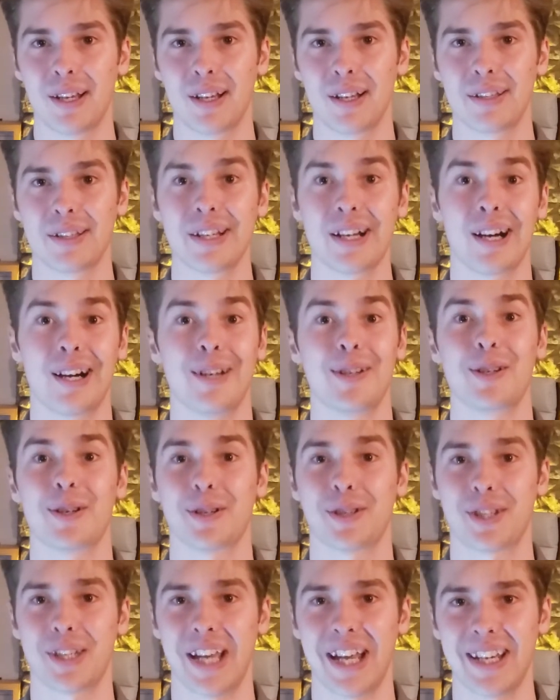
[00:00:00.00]
the
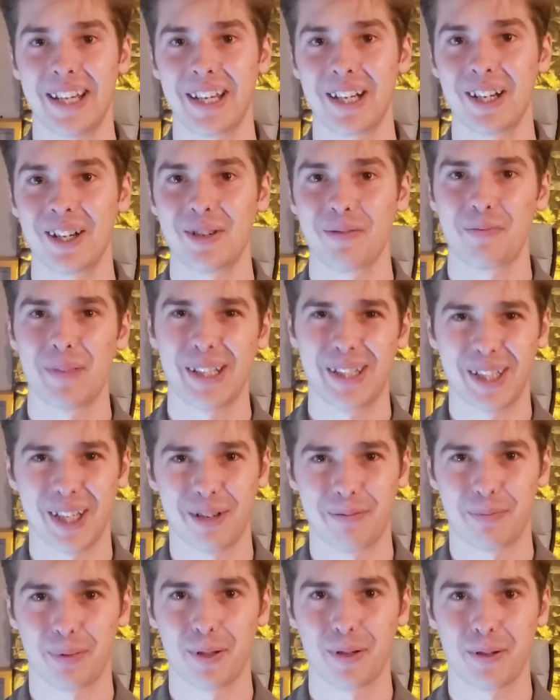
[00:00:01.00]
Understanding
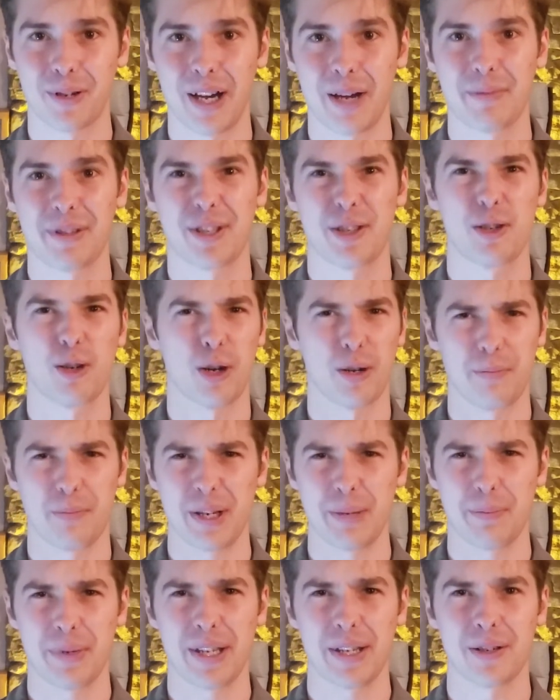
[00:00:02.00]
Myself program. It's Jordan B.
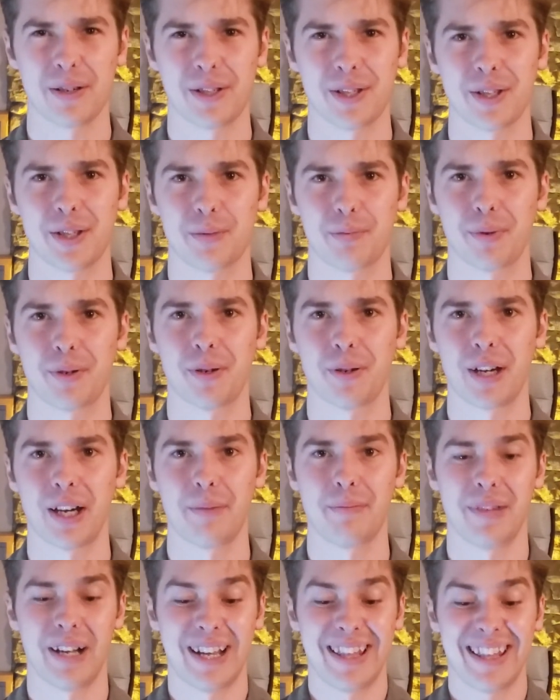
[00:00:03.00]
Peterson's
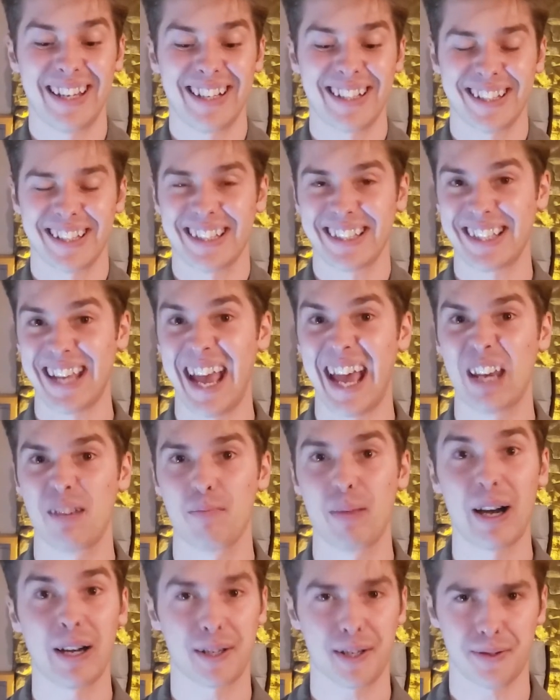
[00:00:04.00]
program. I think it's like
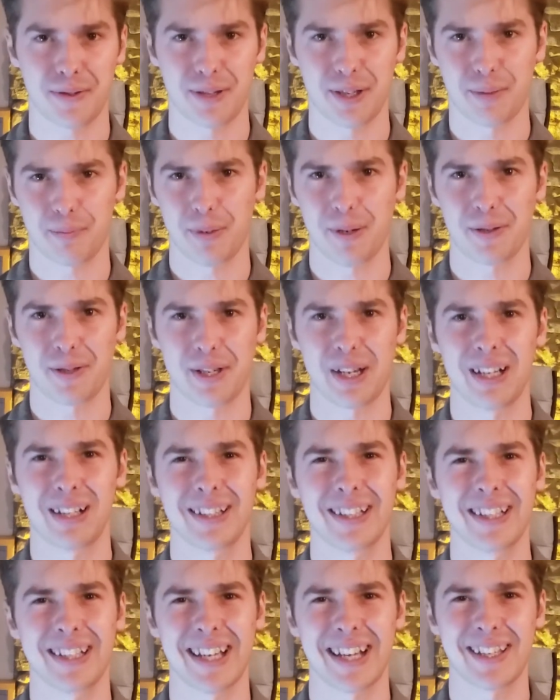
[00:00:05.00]
$10 for this
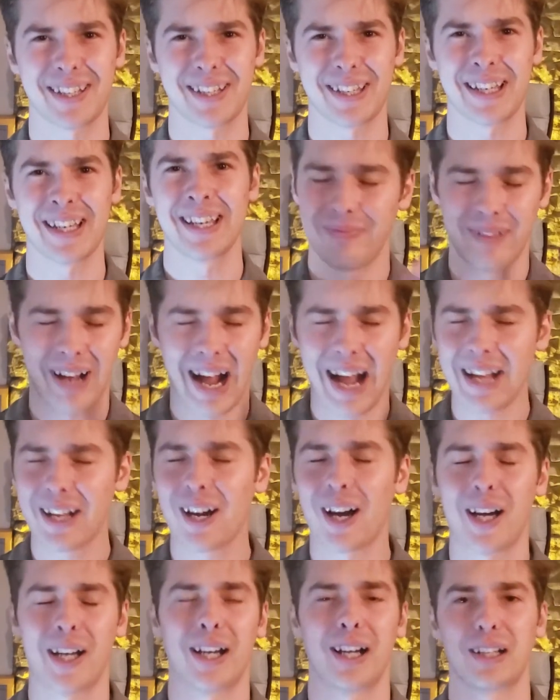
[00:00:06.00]
personality test. I
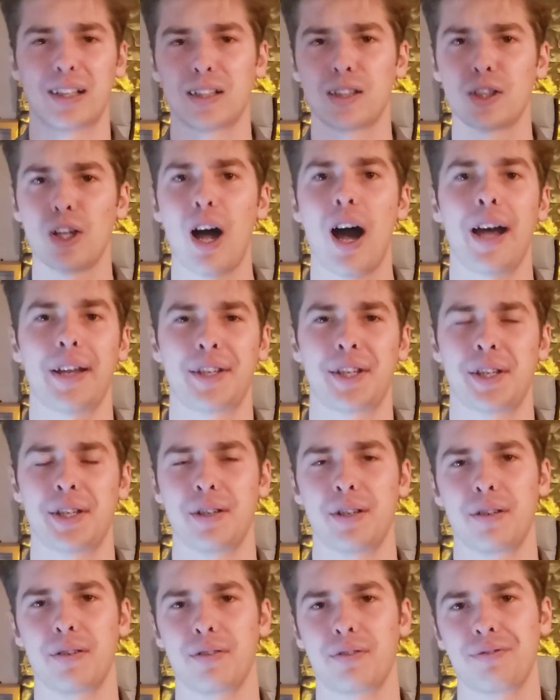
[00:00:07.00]
got a lot
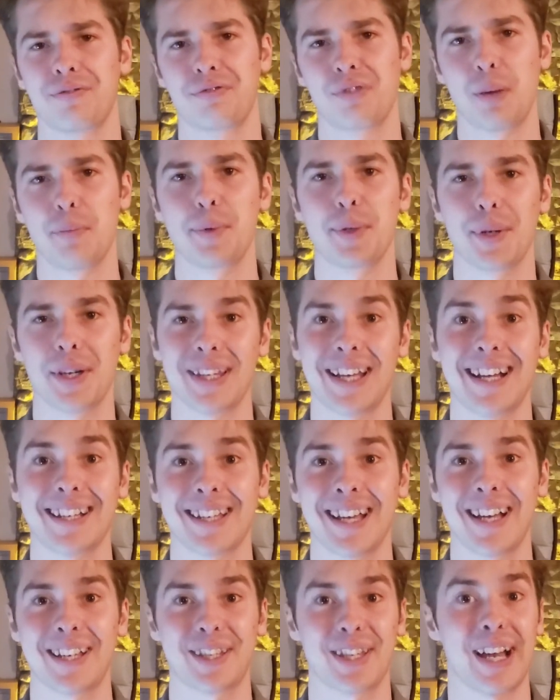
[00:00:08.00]
from doing that
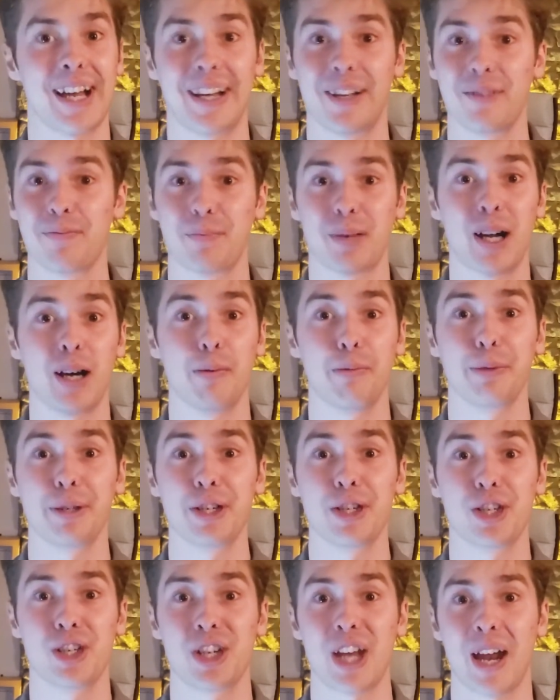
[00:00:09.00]
test. I'll probably
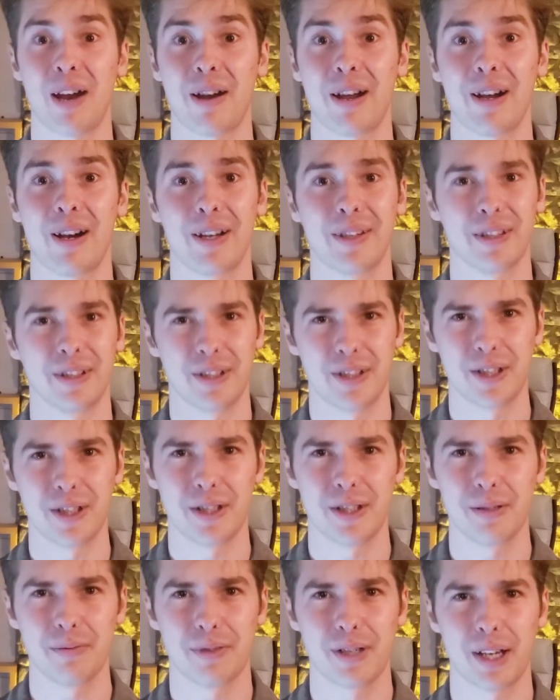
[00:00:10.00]
share it on this
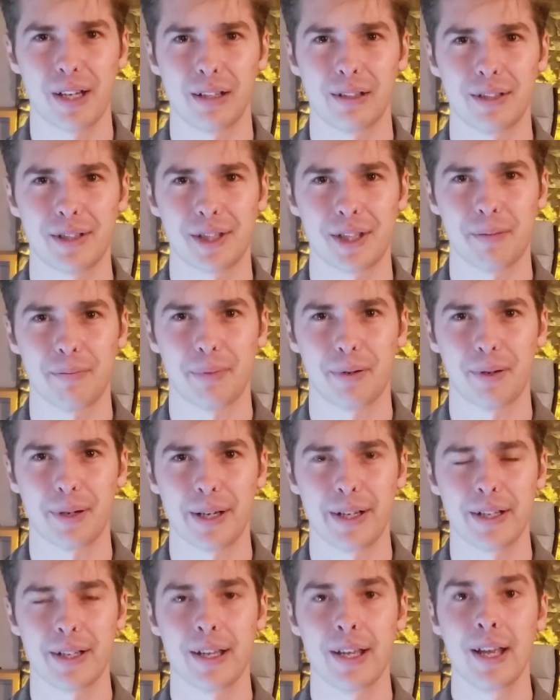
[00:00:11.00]
YouTube channel at some
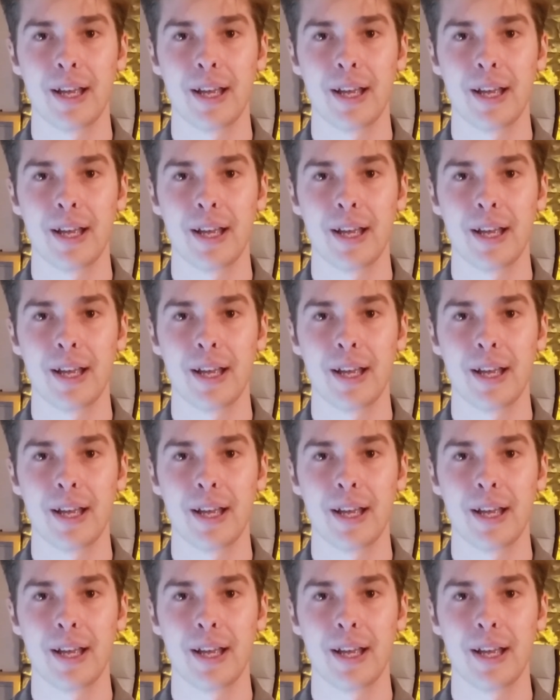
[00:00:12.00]
point.